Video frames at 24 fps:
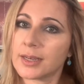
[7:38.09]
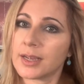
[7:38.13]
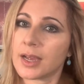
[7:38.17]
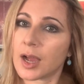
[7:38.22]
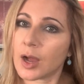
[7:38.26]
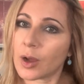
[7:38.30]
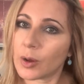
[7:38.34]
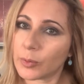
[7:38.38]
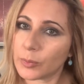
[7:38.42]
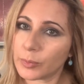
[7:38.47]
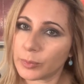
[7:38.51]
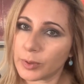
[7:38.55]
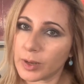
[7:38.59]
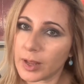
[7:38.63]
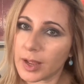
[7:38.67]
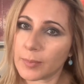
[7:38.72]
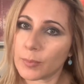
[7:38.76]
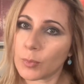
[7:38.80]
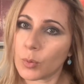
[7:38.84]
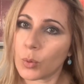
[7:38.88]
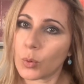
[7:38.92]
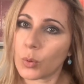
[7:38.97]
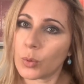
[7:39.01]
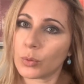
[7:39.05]
I'll apply
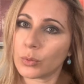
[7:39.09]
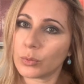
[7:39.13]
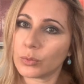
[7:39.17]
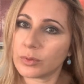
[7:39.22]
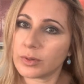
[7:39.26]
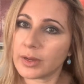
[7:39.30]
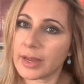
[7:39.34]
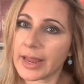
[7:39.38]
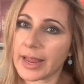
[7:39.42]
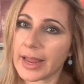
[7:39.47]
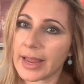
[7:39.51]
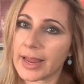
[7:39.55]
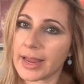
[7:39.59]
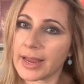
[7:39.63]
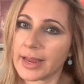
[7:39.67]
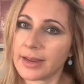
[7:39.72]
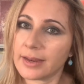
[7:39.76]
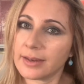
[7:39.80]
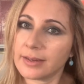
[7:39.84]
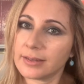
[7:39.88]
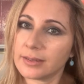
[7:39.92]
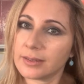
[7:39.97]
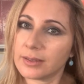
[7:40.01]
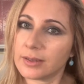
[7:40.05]
more air
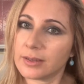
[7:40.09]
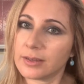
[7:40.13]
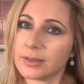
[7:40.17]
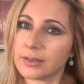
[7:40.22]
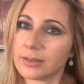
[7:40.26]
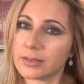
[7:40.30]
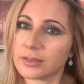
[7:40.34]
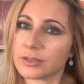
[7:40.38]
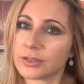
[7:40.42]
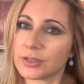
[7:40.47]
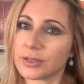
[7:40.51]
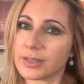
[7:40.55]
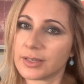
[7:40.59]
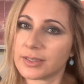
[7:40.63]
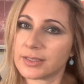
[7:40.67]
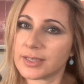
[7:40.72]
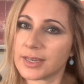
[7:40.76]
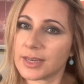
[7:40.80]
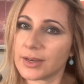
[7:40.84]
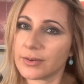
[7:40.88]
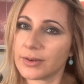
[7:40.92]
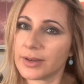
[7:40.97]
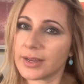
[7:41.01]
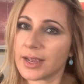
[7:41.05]
to this
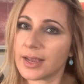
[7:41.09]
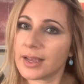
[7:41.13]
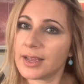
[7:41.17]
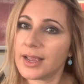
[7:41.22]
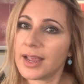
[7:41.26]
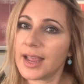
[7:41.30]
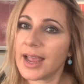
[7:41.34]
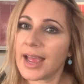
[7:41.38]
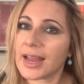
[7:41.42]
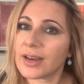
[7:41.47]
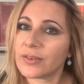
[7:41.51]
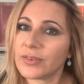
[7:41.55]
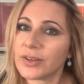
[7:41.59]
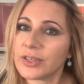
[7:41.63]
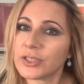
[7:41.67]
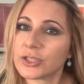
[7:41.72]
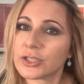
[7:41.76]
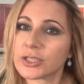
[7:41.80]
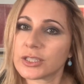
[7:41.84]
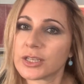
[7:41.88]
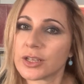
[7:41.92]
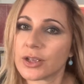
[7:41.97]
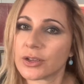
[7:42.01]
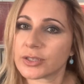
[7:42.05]
area and
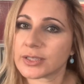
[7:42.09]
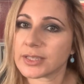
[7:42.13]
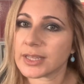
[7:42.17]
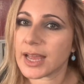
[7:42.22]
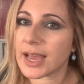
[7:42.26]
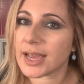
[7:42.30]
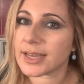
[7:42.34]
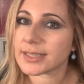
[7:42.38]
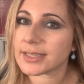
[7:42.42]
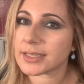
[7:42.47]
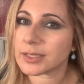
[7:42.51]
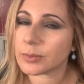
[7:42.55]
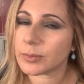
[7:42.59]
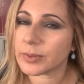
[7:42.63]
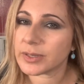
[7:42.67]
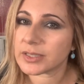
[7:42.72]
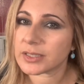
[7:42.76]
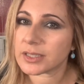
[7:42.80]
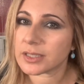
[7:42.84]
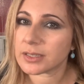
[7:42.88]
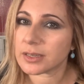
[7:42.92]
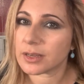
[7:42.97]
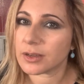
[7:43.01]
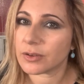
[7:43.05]
eventually those last little
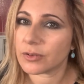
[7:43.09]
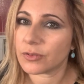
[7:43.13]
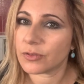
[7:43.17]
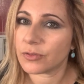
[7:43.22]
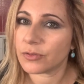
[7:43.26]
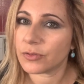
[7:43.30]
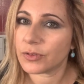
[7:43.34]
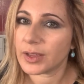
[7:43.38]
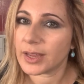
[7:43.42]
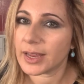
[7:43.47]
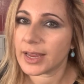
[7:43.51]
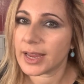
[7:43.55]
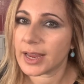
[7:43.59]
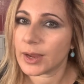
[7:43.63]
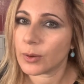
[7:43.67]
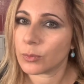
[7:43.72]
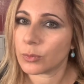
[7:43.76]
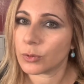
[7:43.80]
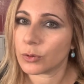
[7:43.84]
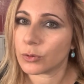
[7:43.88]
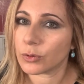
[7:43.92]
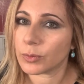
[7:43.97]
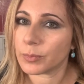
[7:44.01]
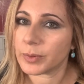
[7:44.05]
bits of hair will
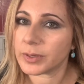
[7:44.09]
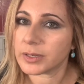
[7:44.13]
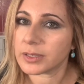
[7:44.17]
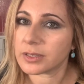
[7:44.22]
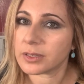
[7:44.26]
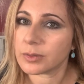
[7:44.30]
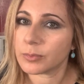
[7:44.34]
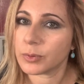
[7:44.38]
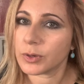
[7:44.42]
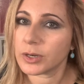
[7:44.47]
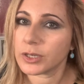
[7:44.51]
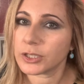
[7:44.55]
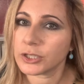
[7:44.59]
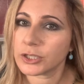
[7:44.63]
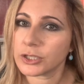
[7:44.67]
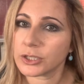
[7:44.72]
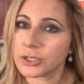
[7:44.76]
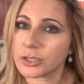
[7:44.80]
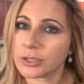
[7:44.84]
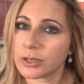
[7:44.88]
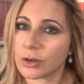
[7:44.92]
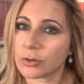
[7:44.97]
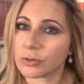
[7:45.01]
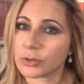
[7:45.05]
grip into the brush.
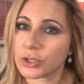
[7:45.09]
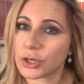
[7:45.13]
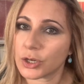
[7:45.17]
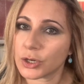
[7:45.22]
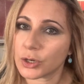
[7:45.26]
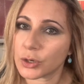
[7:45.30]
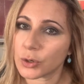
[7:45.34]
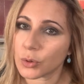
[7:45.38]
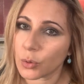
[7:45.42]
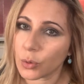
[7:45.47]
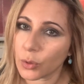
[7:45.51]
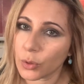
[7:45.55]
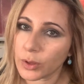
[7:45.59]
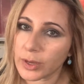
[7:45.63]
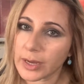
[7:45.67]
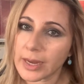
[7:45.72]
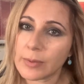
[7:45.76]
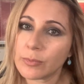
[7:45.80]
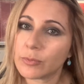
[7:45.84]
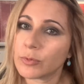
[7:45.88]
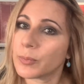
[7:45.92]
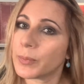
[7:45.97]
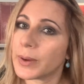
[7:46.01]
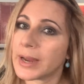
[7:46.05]
I'll turn it all, keep
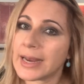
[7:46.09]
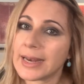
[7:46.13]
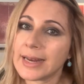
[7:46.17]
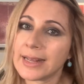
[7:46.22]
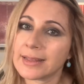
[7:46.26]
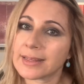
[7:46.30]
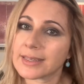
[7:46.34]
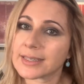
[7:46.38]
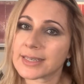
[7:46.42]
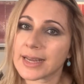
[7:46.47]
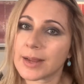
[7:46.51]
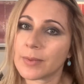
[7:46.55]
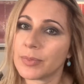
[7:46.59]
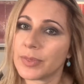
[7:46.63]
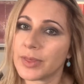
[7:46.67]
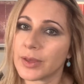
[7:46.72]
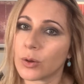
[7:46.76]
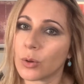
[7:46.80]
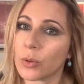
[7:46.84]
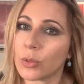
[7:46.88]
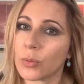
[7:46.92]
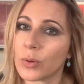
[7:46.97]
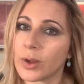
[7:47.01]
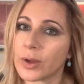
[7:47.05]
repeating the same thing all
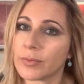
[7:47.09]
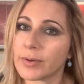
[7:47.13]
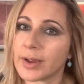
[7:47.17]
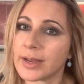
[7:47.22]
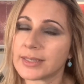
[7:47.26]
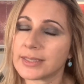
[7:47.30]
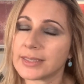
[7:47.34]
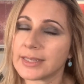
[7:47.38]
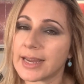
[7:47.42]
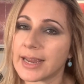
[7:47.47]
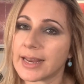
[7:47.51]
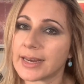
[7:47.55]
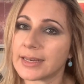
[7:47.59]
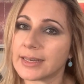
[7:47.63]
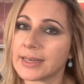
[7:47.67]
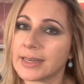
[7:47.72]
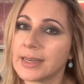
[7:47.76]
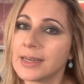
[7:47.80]
the way around again.